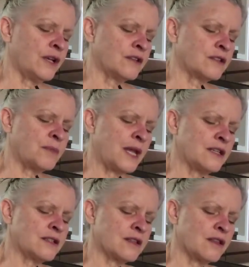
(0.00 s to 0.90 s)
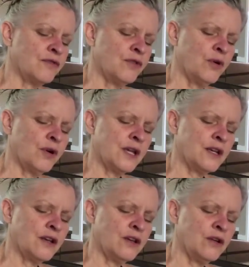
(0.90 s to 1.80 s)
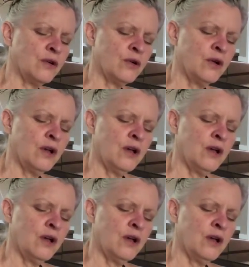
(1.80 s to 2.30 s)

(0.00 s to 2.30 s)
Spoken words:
in the space of the void and you